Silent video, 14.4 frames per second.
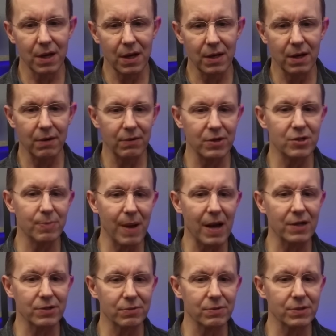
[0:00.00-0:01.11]
And here each
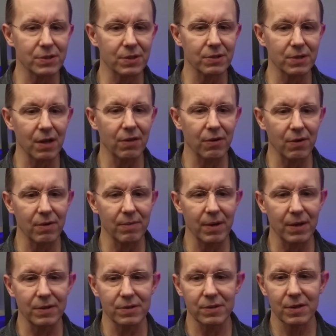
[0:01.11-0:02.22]
batch would still take 30
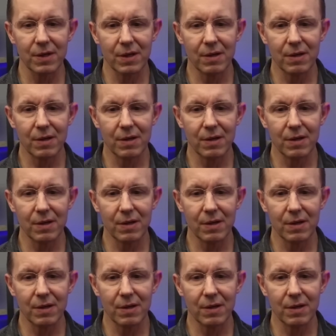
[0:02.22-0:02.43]
minutes.